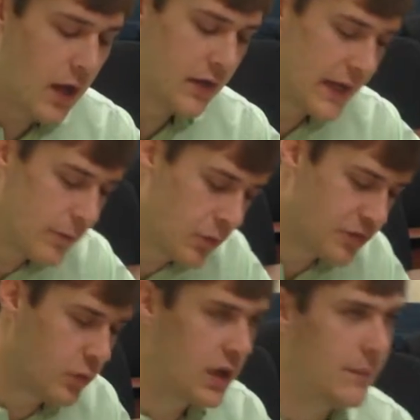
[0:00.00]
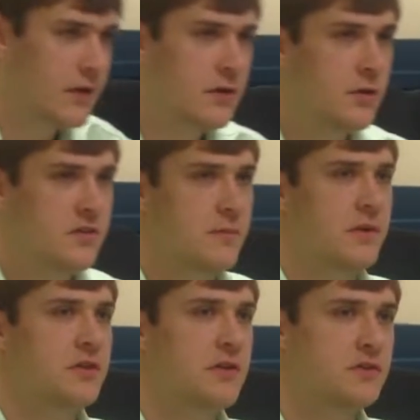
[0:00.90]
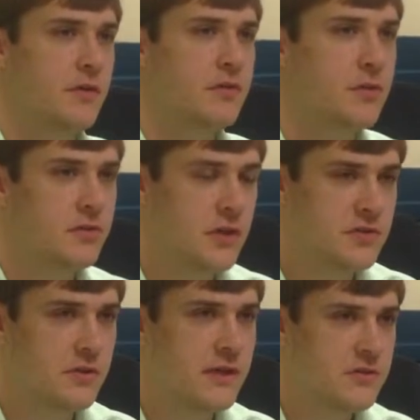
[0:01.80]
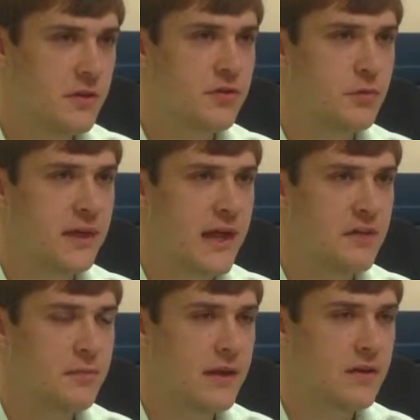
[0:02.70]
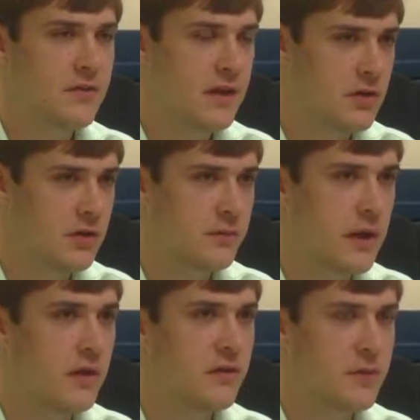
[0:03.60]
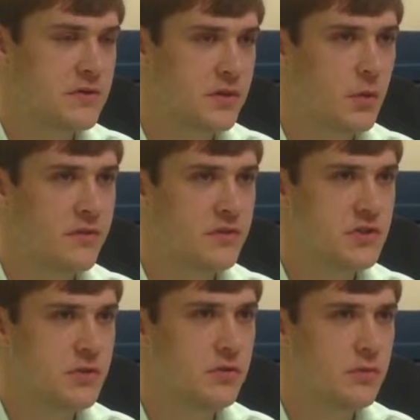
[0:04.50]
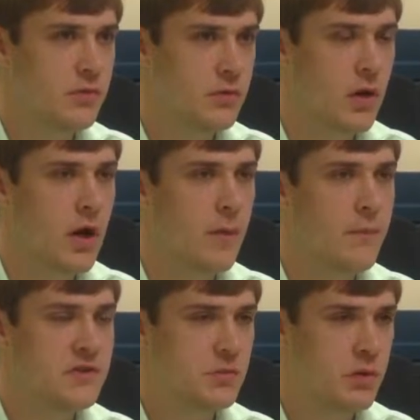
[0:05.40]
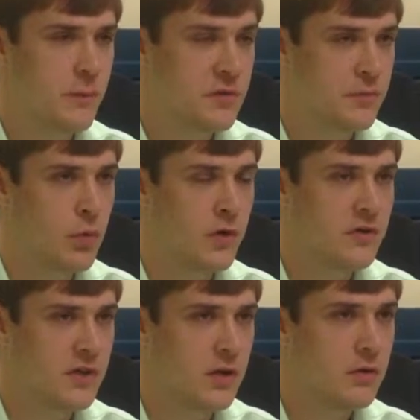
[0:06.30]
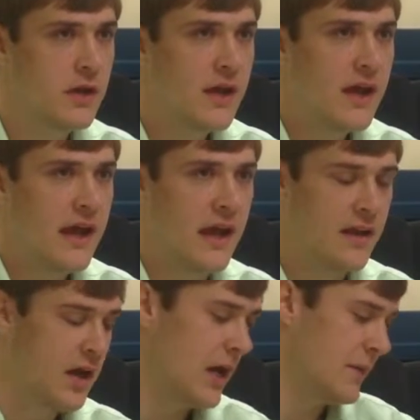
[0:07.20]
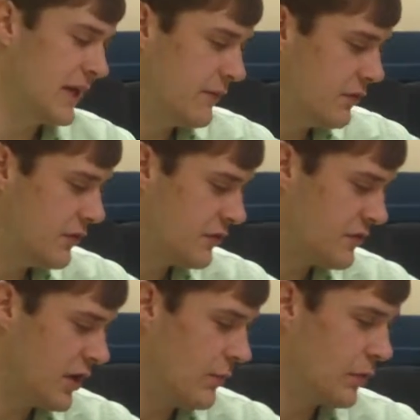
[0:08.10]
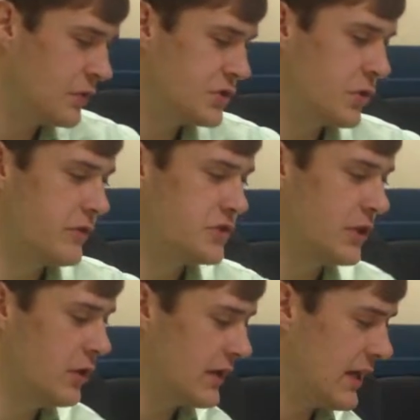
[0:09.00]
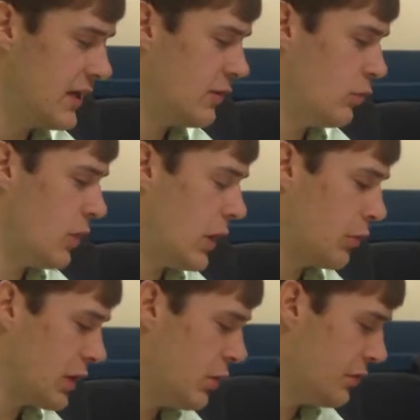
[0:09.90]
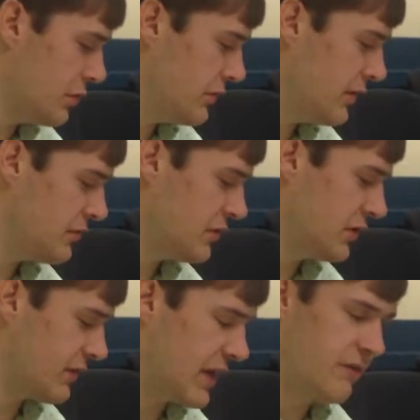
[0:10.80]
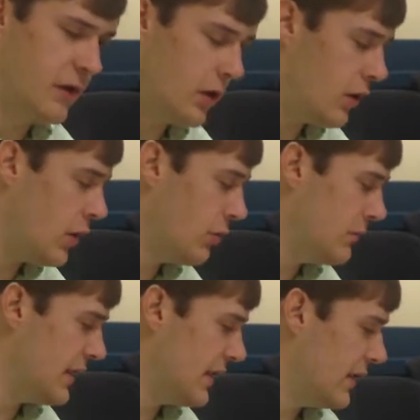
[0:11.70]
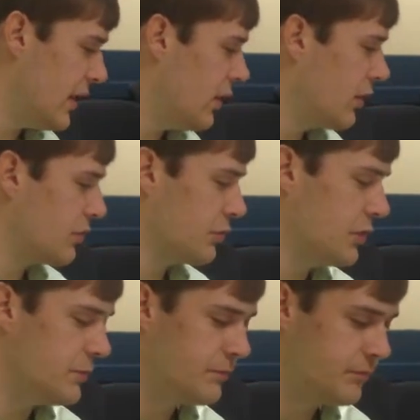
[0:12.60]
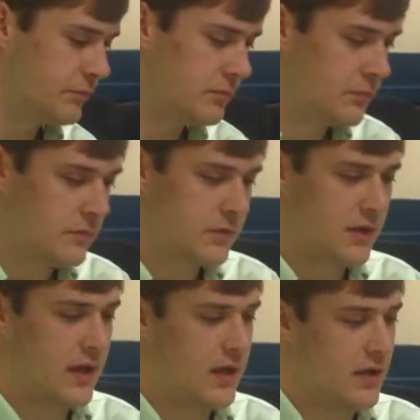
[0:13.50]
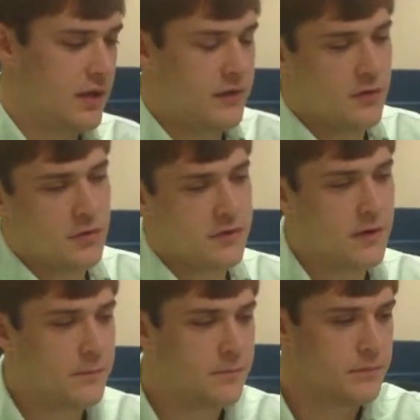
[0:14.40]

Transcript: Okay. Well, so what I'm going to do is I'm going to touch on each of those 3 aspects that I talked about, especially the ones that you mentioned were the most important to you. And I'm going to give you this brochure that you can look at while we're going through this, so you can kind of follow along with me and look through. And there's right there.